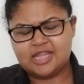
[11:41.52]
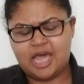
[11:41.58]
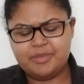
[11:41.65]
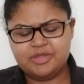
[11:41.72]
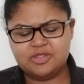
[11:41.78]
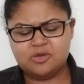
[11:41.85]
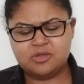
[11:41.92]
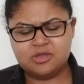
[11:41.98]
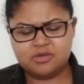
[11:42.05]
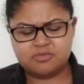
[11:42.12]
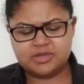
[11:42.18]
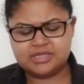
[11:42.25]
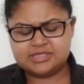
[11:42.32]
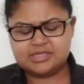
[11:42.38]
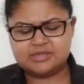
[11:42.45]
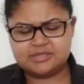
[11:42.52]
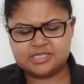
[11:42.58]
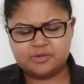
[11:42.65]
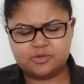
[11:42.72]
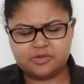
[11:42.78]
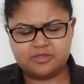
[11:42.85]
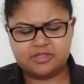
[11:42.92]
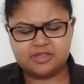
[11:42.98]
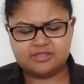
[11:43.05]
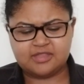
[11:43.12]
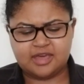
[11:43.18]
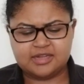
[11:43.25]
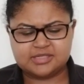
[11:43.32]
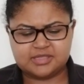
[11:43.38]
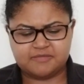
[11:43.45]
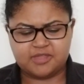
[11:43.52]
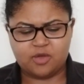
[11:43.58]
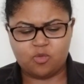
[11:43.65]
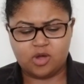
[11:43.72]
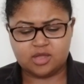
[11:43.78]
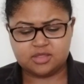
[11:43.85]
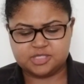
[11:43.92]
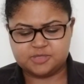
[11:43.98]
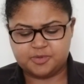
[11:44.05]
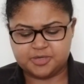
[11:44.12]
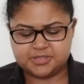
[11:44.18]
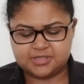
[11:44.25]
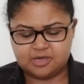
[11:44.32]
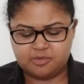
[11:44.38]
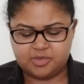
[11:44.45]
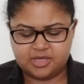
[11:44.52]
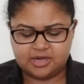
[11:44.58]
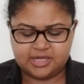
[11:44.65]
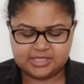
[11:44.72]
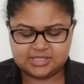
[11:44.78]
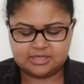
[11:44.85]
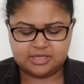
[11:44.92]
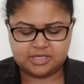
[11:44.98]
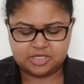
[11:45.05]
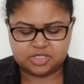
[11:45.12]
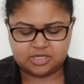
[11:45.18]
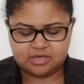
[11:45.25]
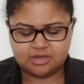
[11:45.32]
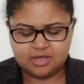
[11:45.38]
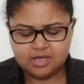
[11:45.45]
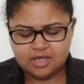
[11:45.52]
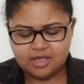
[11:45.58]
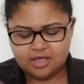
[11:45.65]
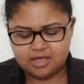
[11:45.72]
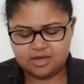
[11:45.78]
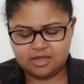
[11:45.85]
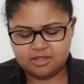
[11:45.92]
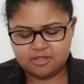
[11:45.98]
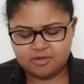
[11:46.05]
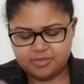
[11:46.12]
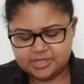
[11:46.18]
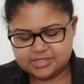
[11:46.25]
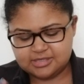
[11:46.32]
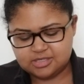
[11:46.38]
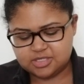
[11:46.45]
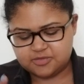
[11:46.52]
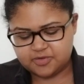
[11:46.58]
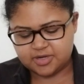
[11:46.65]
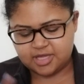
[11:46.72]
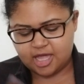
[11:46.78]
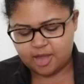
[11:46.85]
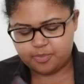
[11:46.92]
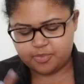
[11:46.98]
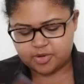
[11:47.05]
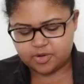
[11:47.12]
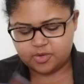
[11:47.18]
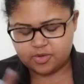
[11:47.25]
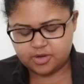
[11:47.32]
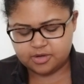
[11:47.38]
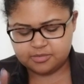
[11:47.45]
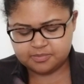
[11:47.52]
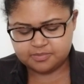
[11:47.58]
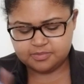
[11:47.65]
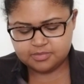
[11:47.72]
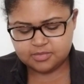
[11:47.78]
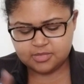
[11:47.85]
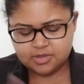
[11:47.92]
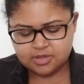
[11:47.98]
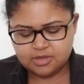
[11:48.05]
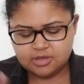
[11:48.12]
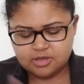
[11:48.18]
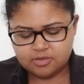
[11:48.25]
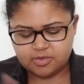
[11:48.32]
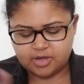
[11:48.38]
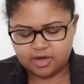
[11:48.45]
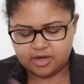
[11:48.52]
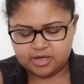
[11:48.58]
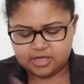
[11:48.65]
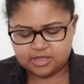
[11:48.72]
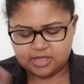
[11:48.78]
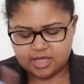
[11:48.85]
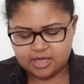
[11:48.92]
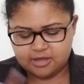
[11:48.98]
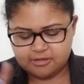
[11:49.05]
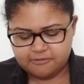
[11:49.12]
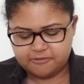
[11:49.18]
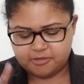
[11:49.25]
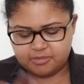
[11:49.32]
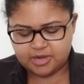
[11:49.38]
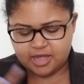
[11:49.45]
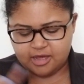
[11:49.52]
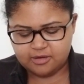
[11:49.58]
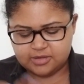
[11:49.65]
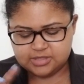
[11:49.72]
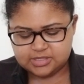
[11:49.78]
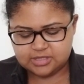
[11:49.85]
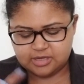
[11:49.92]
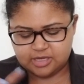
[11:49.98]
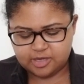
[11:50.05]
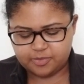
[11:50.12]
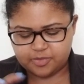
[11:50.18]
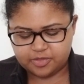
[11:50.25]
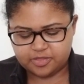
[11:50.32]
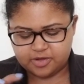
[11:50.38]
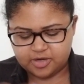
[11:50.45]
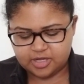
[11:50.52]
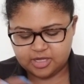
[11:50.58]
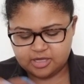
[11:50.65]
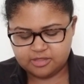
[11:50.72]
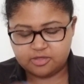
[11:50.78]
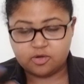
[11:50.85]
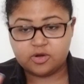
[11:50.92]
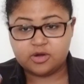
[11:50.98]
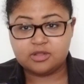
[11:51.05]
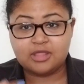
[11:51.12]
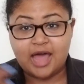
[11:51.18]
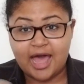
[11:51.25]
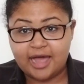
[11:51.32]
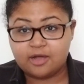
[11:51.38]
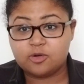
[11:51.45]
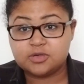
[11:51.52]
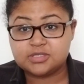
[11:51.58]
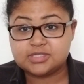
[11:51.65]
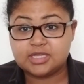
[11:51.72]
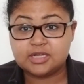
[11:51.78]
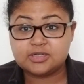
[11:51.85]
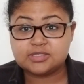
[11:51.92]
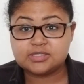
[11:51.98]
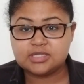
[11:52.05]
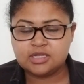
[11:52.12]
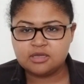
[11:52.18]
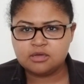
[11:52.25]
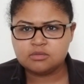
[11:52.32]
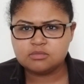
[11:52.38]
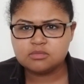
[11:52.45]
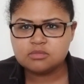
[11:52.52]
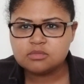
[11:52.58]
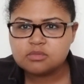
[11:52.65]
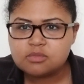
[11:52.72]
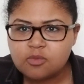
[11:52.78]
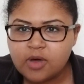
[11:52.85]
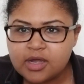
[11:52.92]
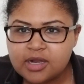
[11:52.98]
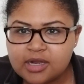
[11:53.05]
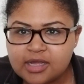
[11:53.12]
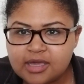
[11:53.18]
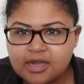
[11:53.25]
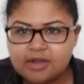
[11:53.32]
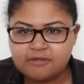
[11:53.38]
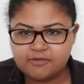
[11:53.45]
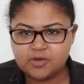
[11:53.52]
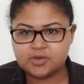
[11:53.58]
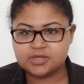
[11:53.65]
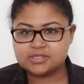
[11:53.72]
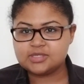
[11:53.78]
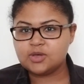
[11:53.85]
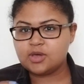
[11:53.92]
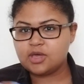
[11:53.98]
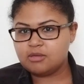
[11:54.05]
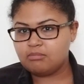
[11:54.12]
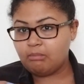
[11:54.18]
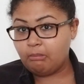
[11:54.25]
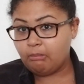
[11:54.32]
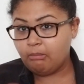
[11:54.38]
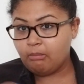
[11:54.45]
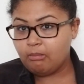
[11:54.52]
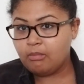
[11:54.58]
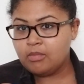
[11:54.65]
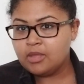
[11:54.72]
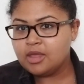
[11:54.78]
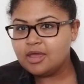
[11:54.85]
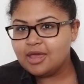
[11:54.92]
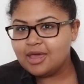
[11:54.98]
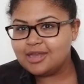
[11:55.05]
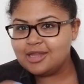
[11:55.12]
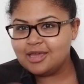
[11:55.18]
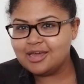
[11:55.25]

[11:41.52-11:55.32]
I mean, the only reason someone would think that is if they want this person to be in isolation. Any other messages for Capricorn regarding love from now until April 30th or lack or scarcity? Oh, why did I get out of focus? Okay. Any